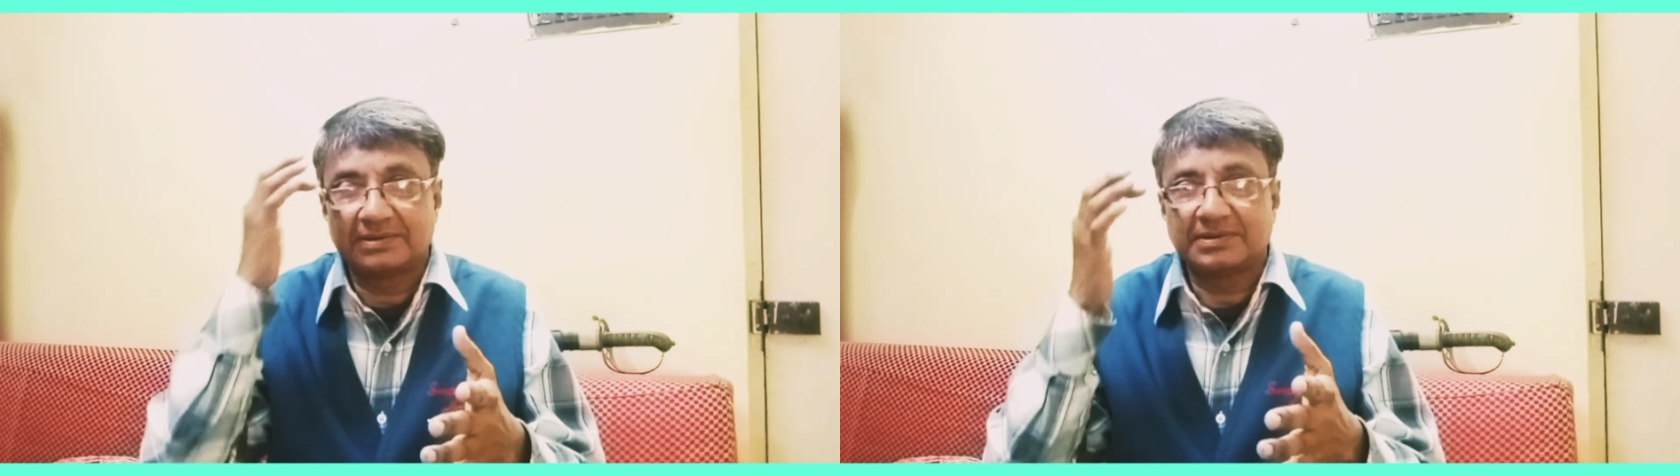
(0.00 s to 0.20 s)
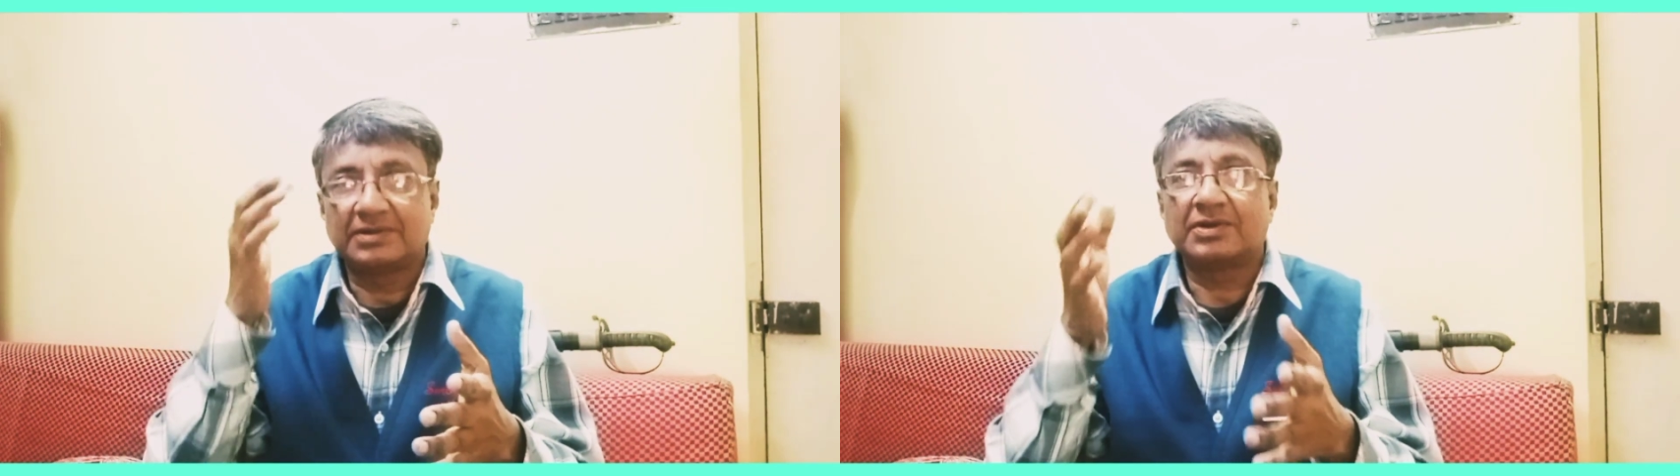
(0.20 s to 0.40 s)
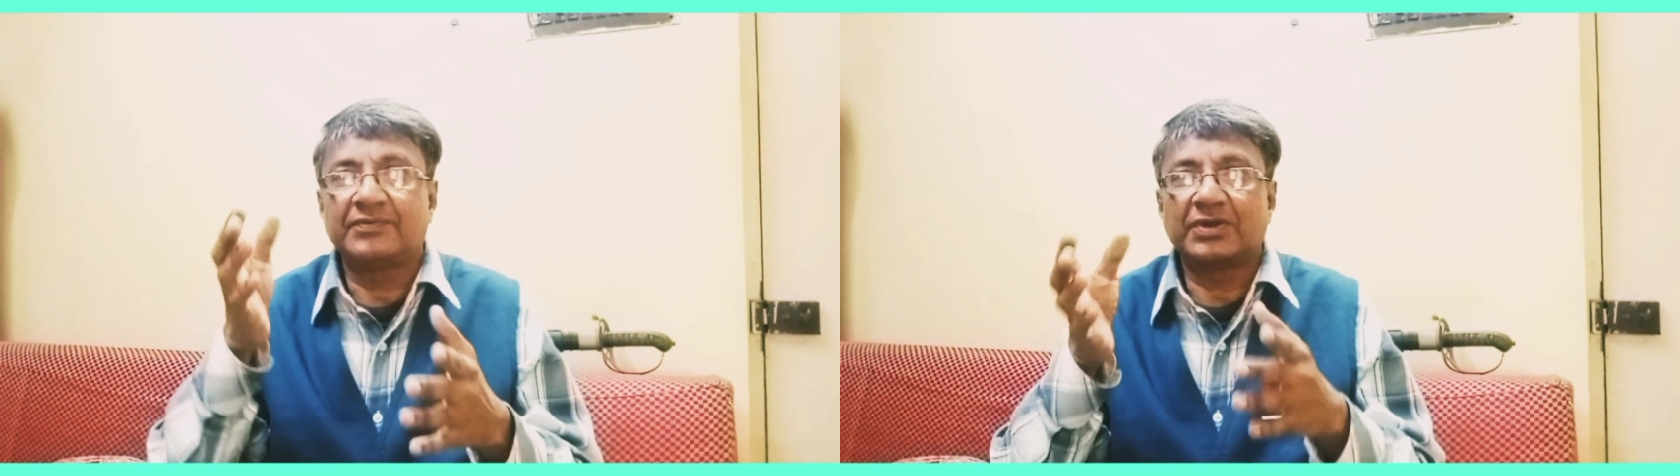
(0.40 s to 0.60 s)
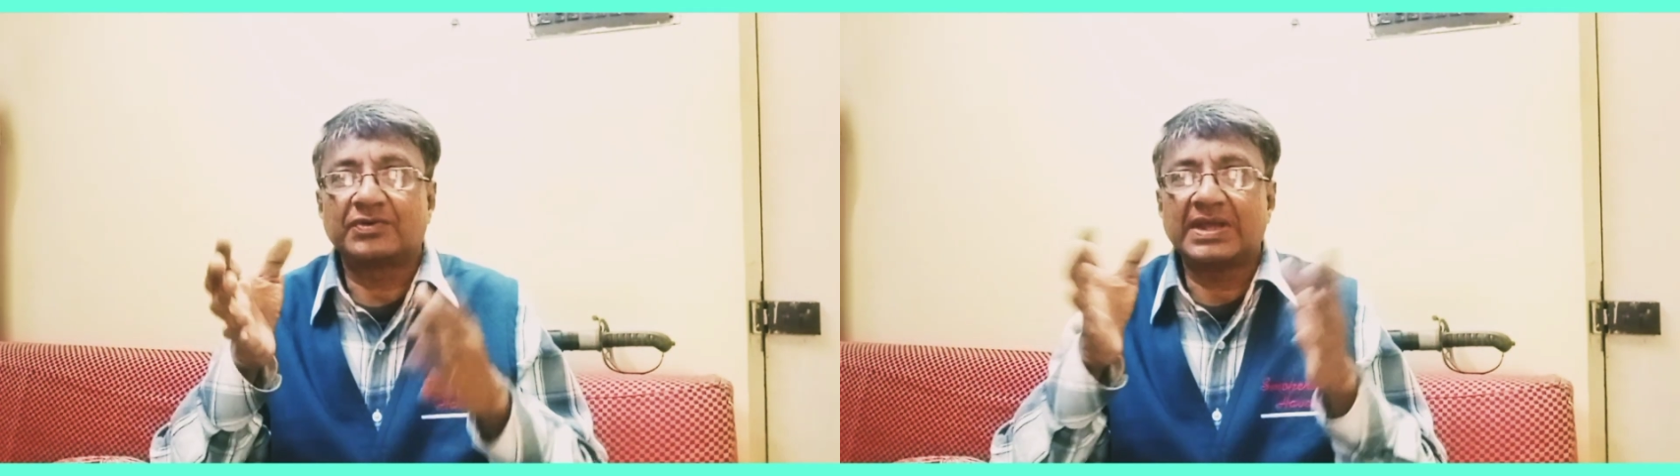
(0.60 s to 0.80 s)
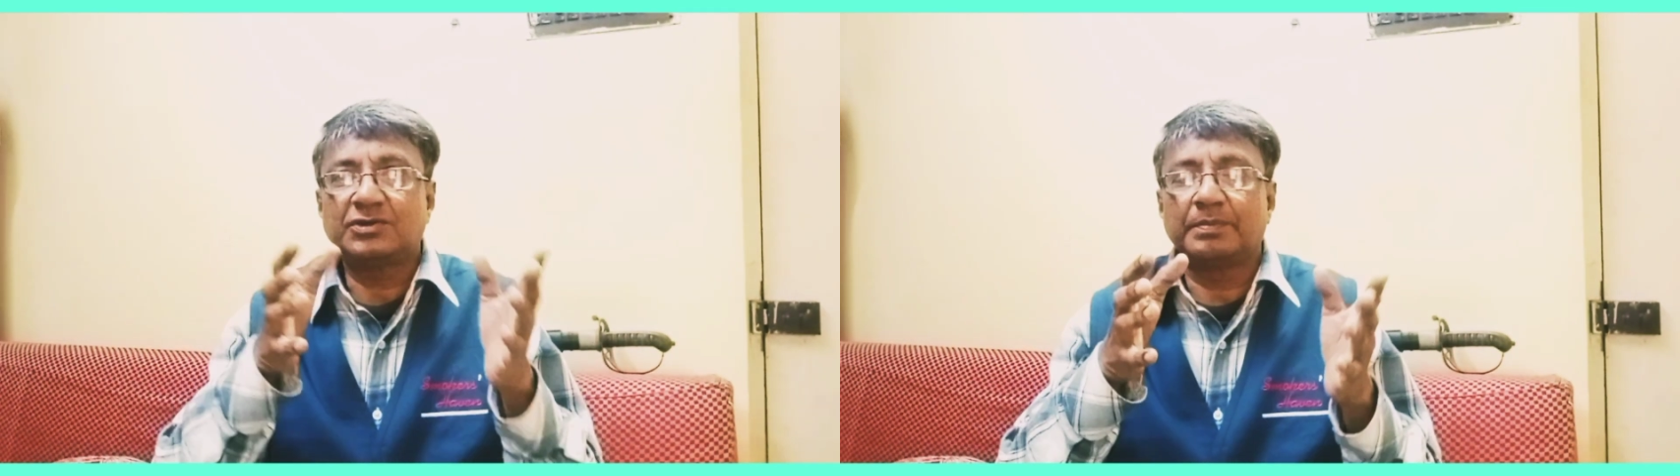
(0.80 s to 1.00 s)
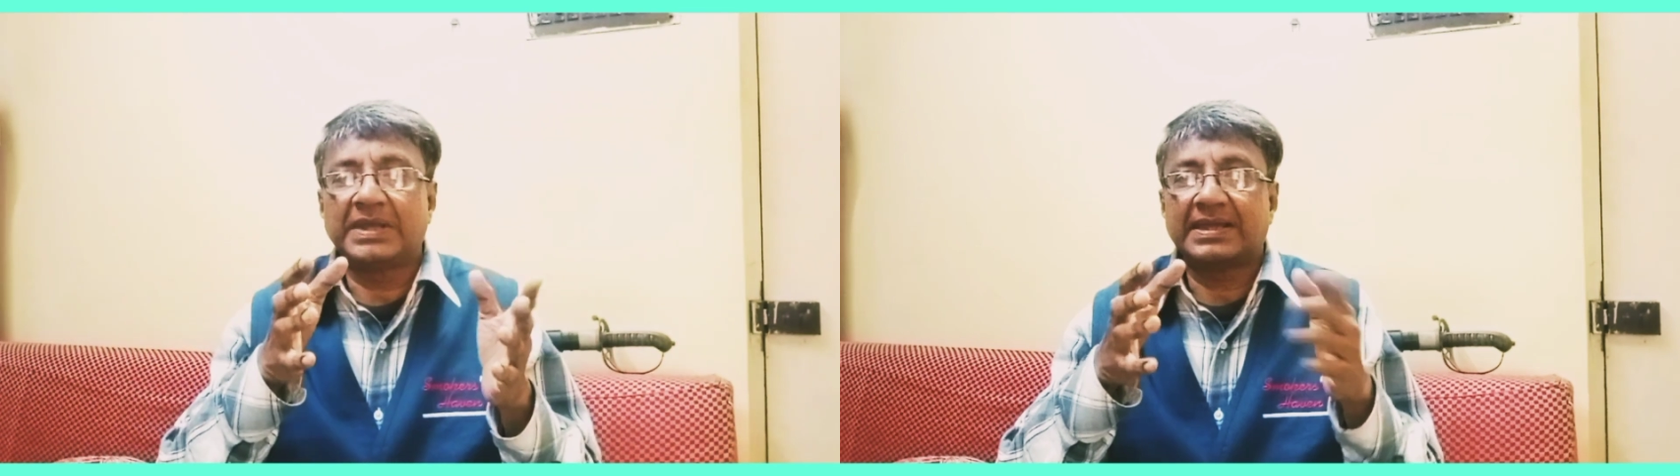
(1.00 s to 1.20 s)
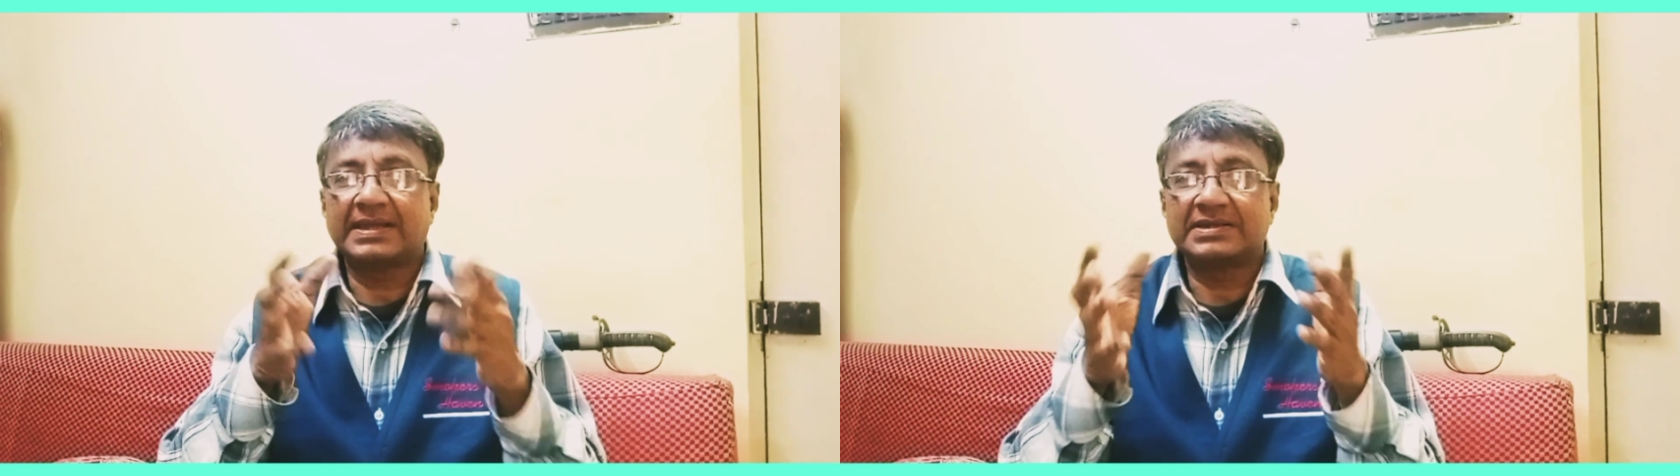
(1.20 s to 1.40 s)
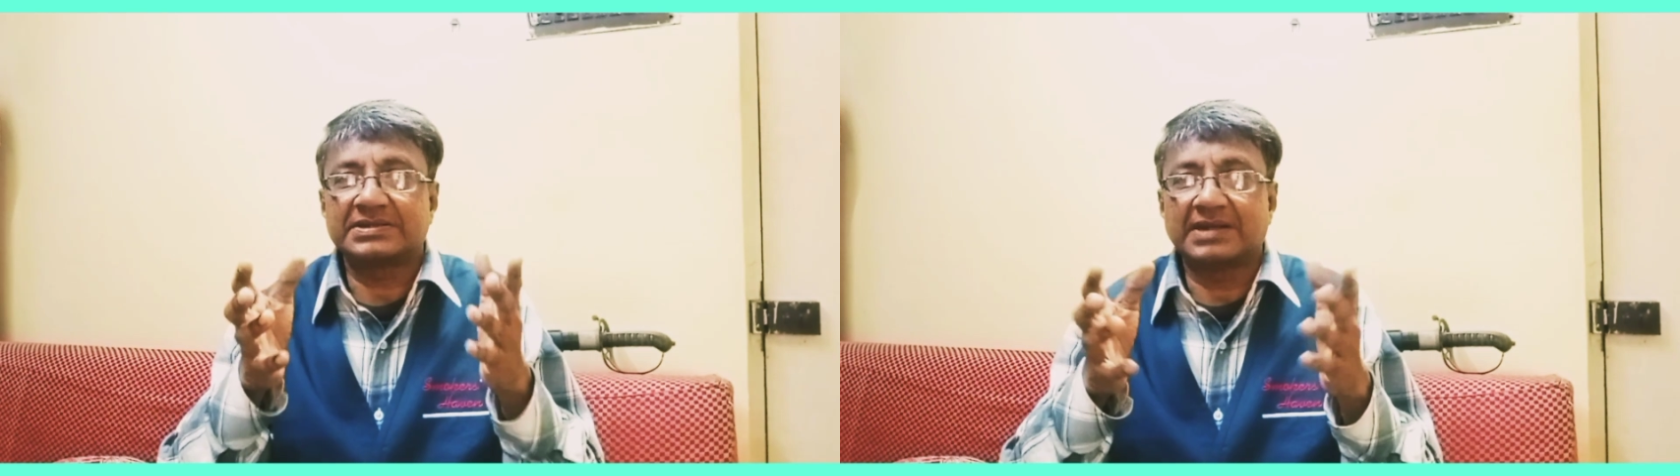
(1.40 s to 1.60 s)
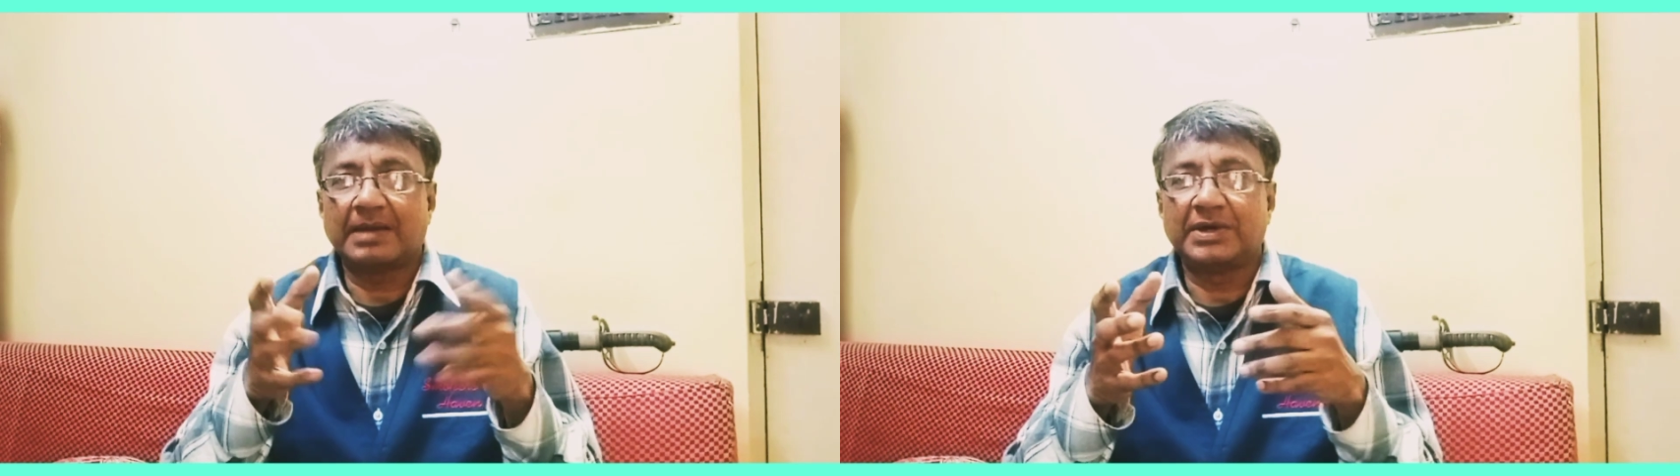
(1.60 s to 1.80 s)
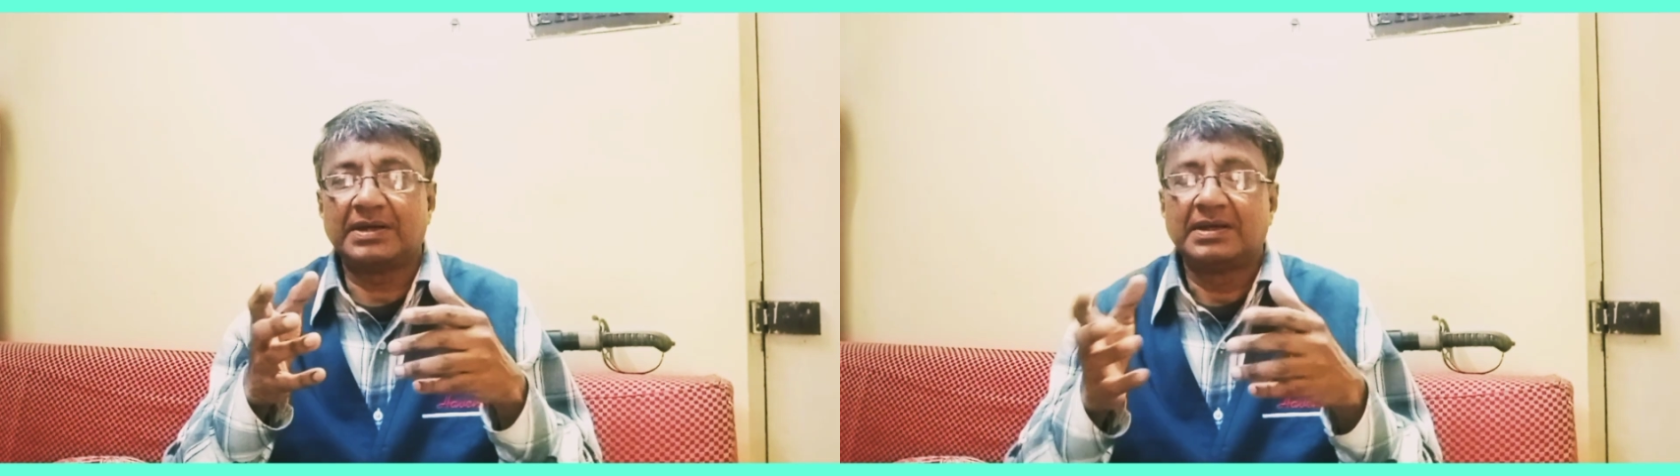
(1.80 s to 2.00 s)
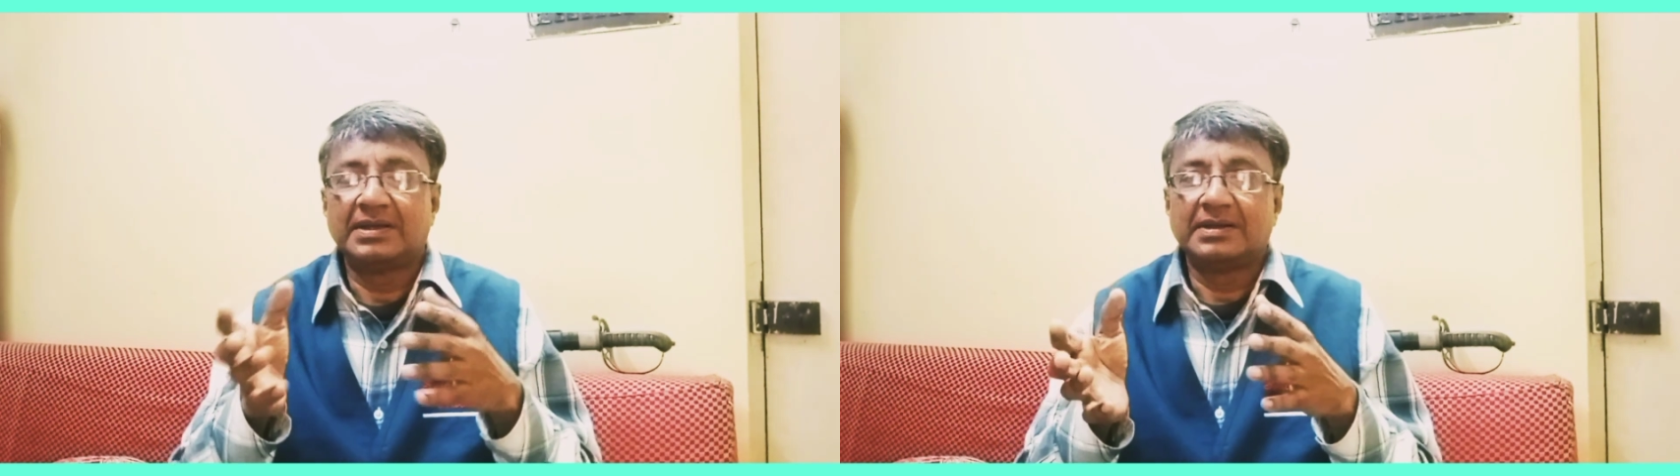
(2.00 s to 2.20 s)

you know, if you're trying to make English grammar